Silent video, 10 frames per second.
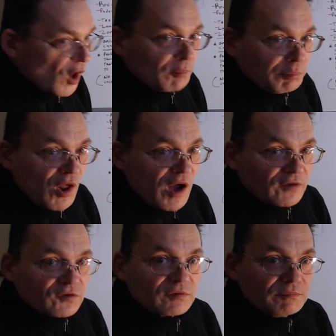on
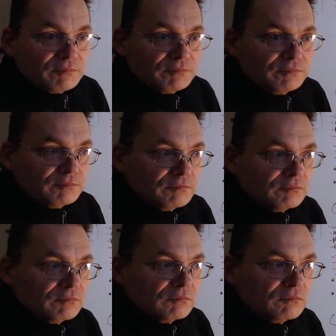blocks.
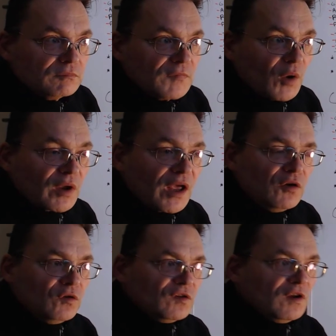Now,
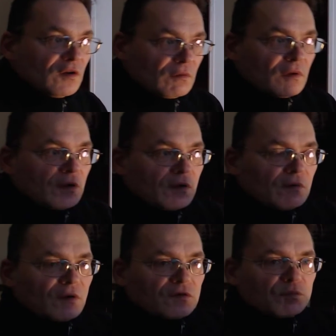again, you see
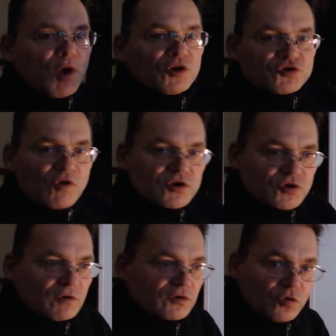a small
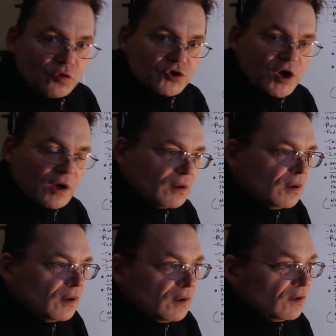structure, a tool shed.
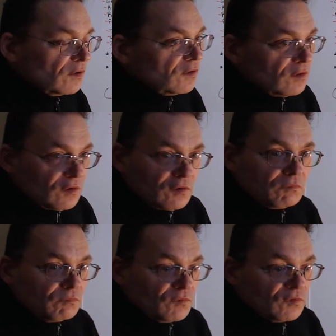
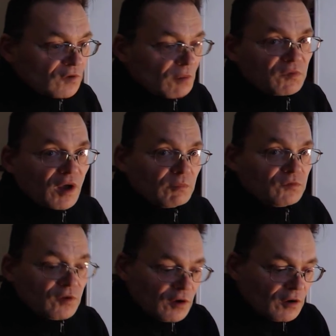
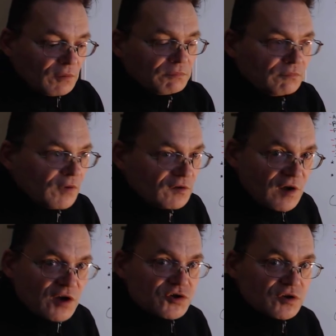Sometimes they're
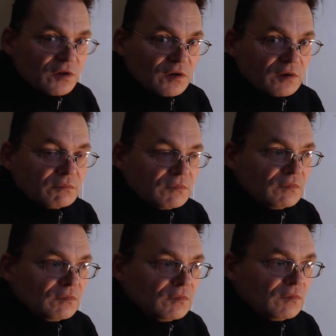attached to
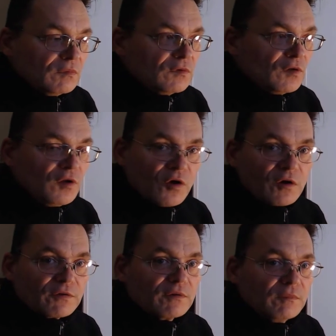the
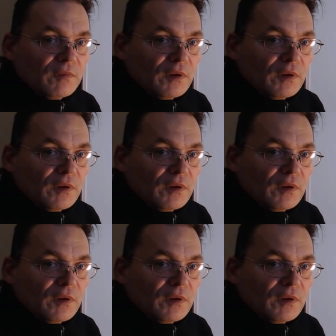earth.